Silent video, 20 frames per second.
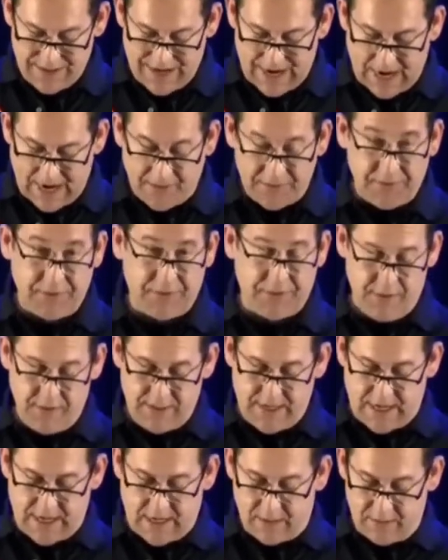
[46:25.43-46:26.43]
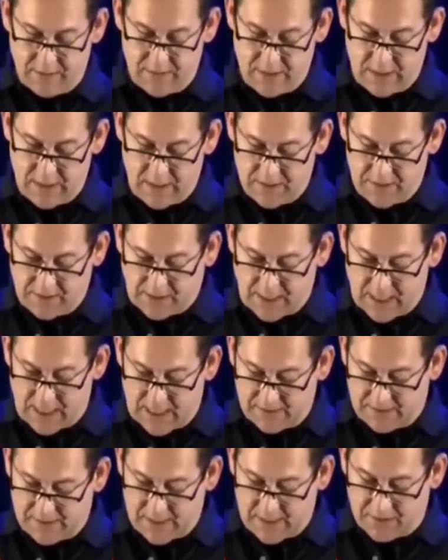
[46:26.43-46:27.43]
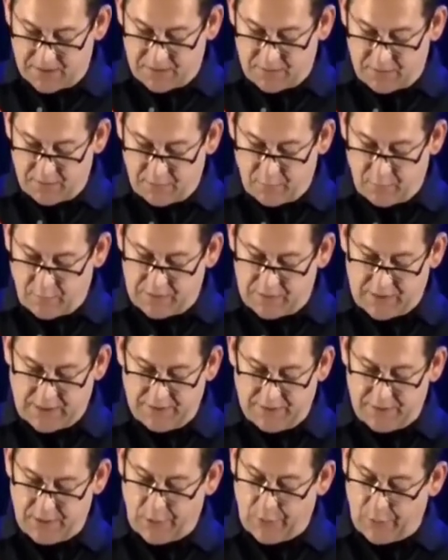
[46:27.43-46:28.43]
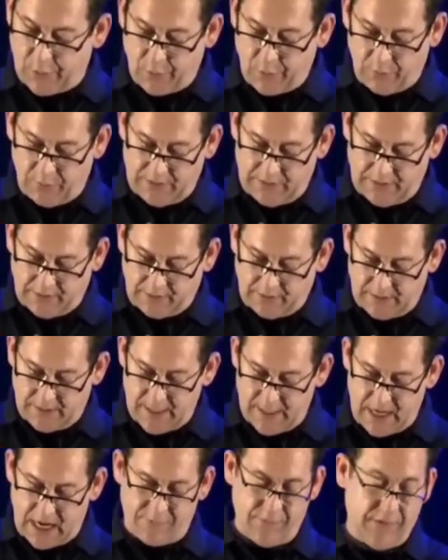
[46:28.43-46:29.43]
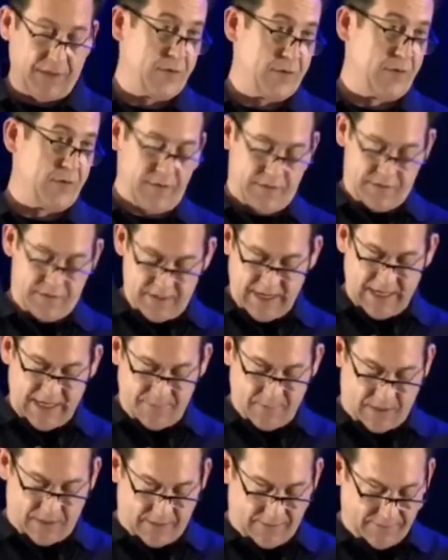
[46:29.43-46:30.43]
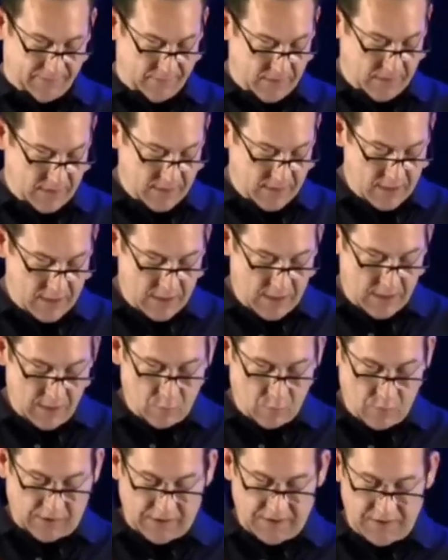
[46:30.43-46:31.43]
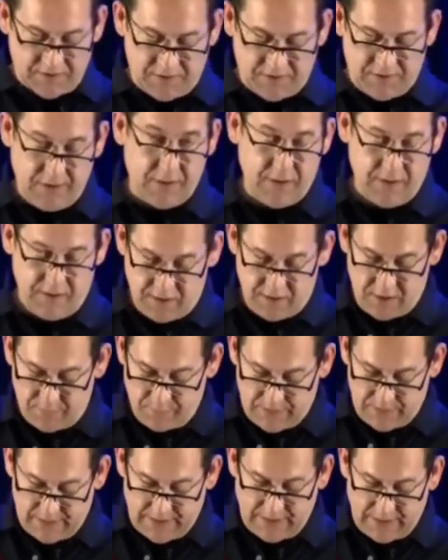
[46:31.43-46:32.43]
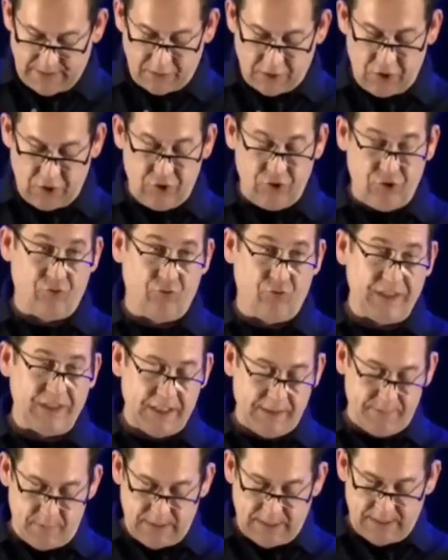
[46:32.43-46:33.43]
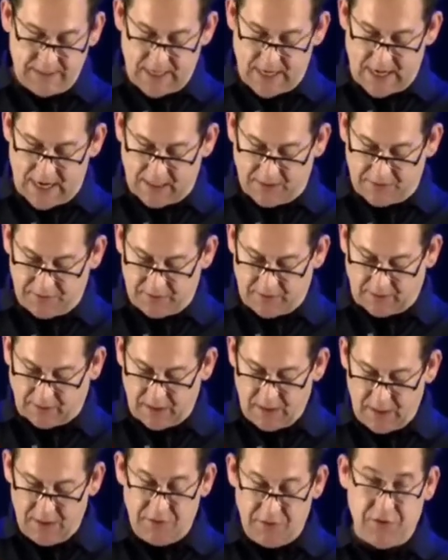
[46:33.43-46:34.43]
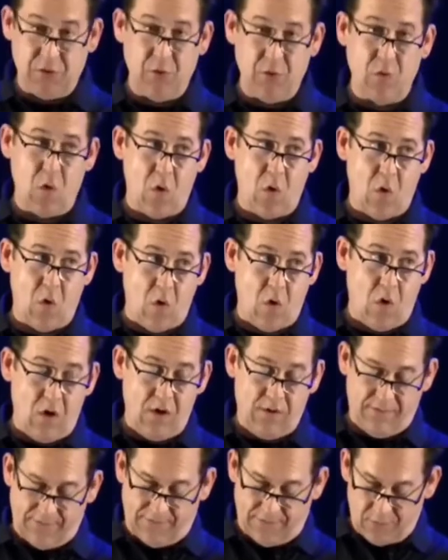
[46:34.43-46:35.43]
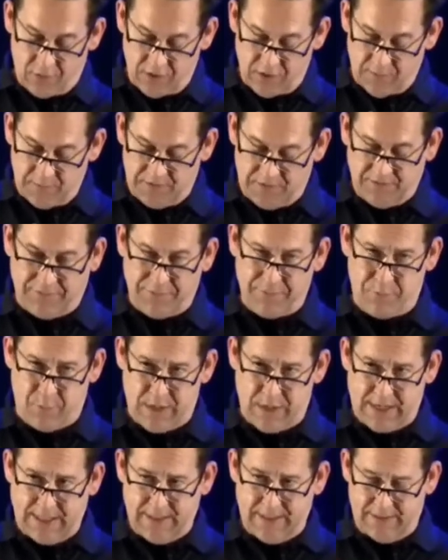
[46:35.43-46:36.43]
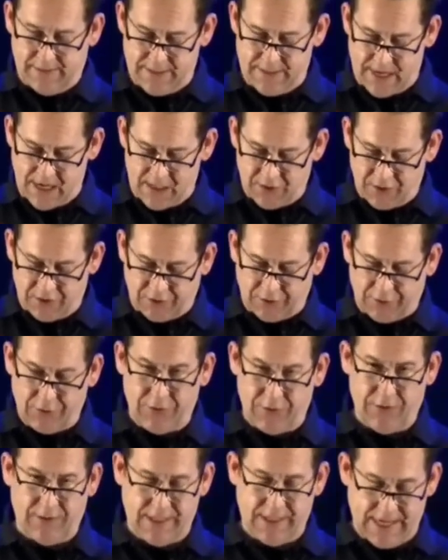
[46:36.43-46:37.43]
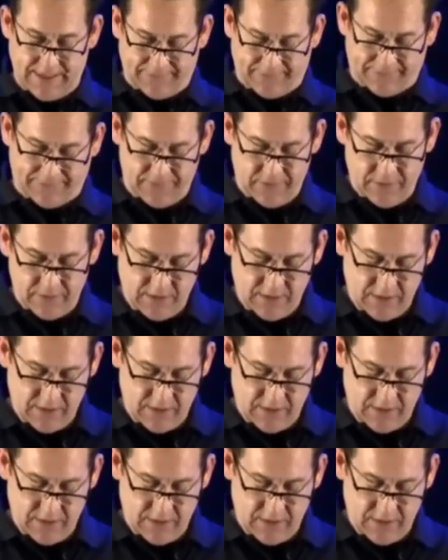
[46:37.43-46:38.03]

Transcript: As it turned out, the contents, which I totally cannot recall the name of, were considered to be extremely toxic to all forms of biological life.